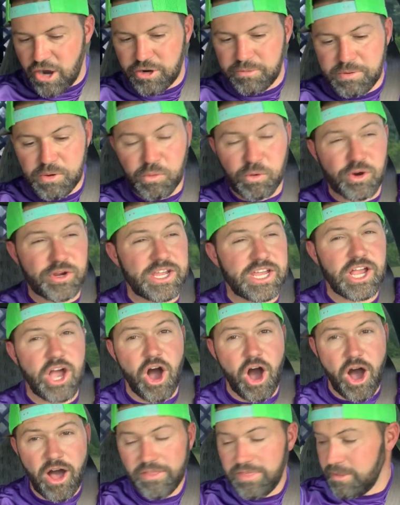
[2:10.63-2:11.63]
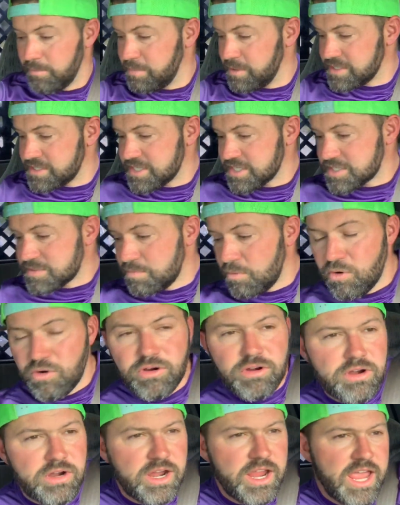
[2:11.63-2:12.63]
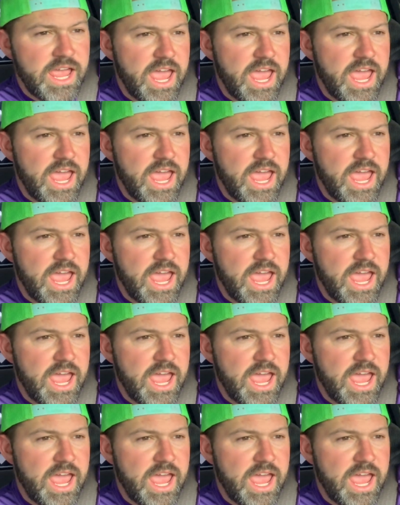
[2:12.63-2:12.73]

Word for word: to be working on the business more.